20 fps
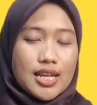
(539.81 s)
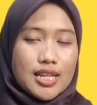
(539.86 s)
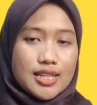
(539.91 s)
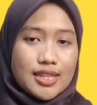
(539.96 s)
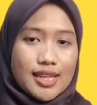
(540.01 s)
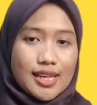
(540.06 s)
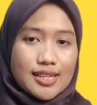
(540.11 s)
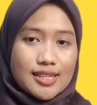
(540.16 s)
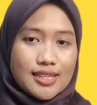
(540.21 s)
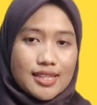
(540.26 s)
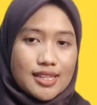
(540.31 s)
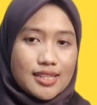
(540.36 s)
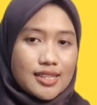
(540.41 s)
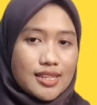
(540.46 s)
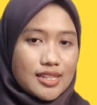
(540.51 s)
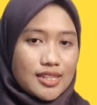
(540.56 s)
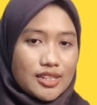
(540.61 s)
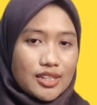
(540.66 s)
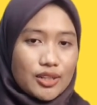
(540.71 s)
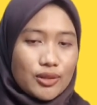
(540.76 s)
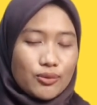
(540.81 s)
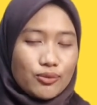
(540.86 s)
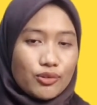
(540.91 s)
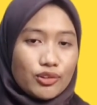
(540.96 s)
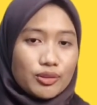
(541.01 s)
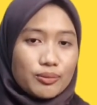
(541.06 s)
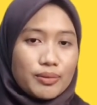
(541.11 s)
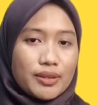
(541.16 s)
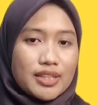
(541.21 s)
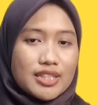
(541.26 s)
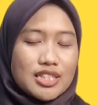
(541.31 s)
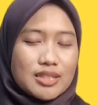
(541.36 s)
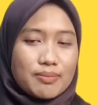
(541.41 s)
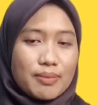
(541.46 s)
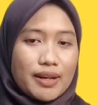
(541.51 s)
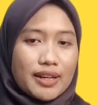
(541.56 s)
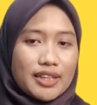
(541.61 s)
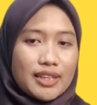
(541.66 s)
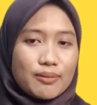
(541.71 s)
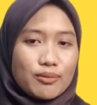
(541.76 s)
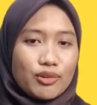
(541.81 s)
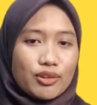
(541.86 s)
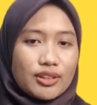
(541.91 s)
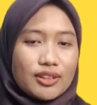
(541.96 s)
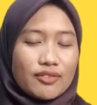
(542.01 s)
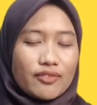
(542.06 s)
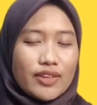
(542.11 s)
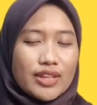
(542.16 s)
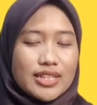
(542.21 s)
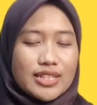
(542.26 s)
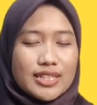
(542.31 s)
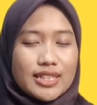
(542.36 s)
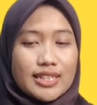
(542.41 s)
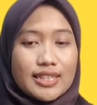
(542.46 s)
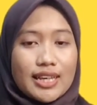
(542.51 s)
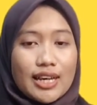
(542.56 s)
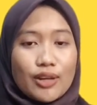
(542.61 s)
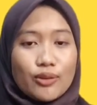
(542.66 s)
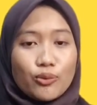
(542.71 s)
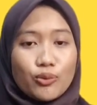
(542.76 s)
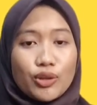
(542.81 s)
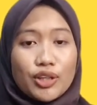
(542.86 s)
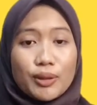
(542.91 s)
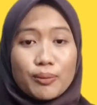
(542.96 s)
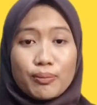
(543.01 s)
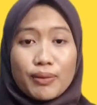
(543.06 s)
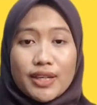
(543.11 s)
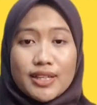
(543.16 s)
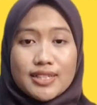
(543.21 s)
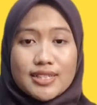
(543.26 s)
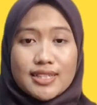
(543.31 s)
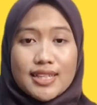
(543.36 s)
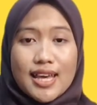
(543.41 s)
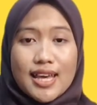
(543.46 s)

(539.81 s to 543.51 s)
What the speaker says: Next suggestion would be inspire motivation at workplace.